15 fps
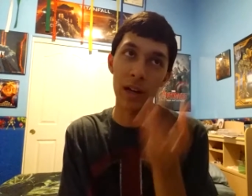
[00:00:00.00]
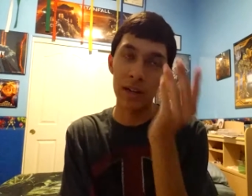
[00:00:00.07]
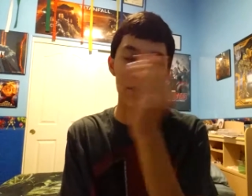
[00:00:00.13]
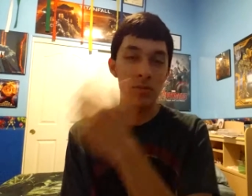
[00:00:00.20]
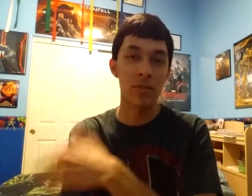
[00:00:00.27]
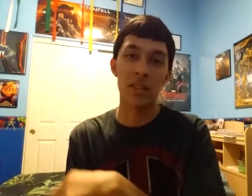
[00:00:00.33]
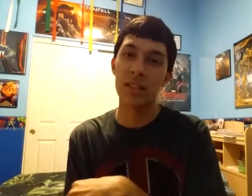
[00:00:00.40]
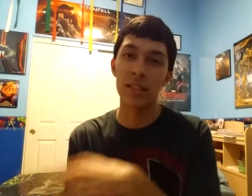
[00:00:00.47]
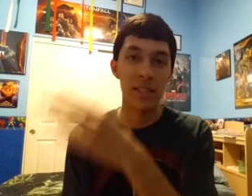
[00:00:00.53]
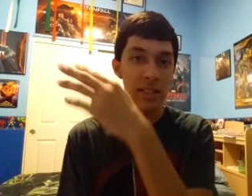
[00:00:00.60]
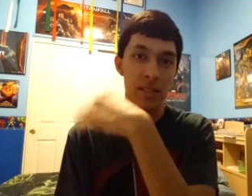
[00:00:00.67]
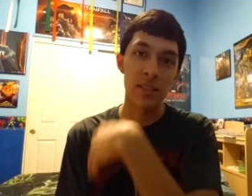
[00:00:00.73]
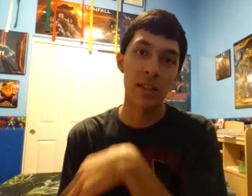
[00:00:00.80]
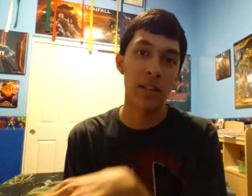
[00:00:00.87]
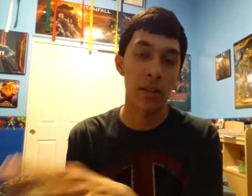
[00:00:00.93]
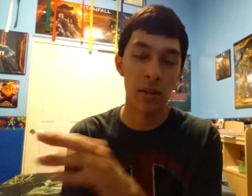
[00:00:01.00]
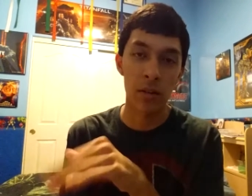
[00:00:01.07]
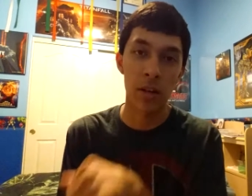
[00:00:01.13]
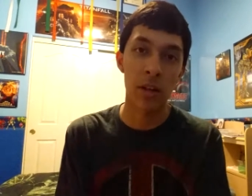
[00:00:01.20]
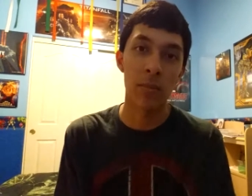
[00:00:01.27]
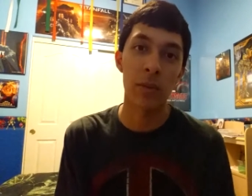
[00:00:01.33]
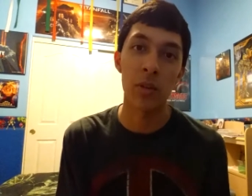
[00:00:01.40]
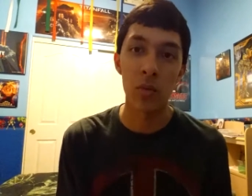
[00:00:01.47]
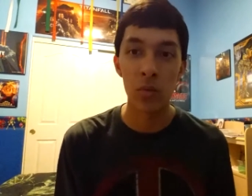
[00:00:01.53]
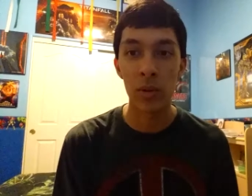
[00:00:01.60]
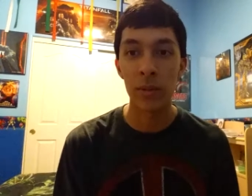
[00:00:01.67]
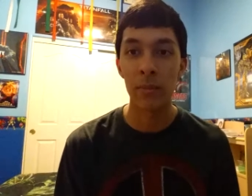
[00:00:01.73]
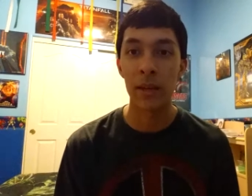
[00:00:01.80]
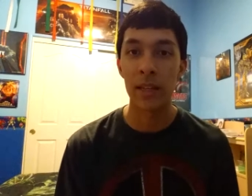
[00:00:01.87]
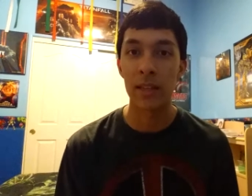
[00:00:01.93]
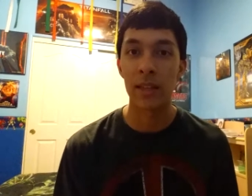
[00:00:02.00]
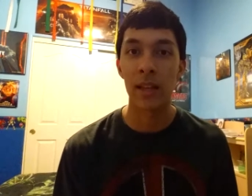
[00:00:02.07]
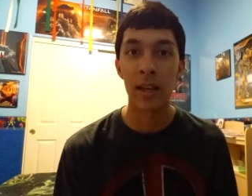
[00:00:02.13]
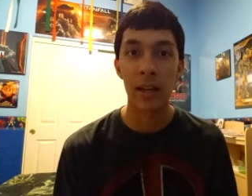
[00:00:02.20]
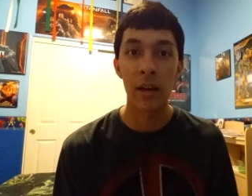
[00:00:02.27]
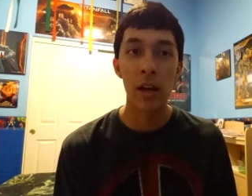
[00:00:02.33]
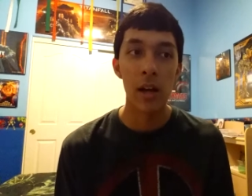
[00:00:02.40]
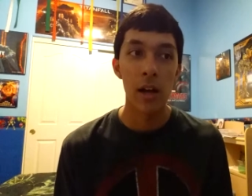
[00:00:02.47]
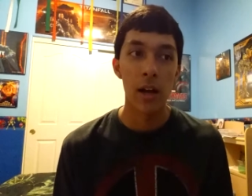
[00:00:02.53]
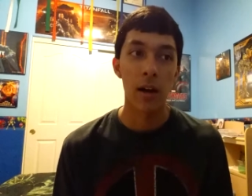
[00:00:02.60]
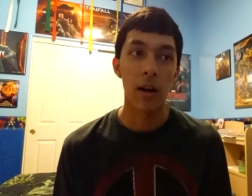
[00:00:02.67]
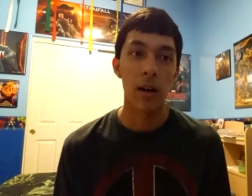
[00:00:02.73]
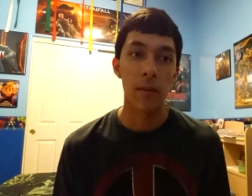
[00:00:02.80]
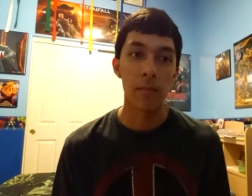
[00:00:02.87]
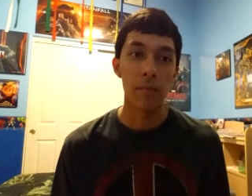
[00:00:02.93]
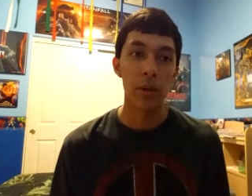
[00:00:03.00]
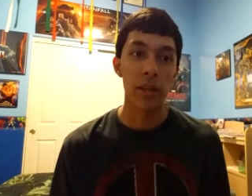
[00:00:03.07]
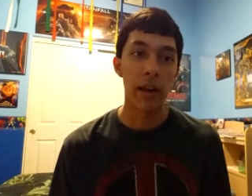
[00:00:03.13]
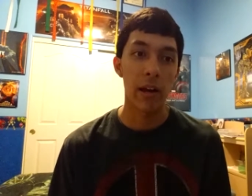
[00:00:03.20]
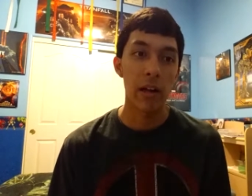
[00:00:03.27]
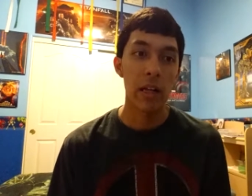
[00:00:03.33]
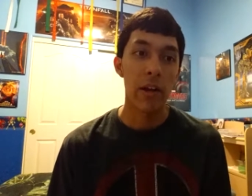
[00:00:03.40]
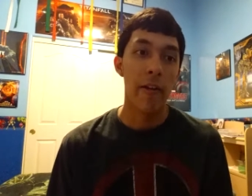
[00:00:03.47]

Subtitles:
I don't think this is like going to be a remade thing, but yeah.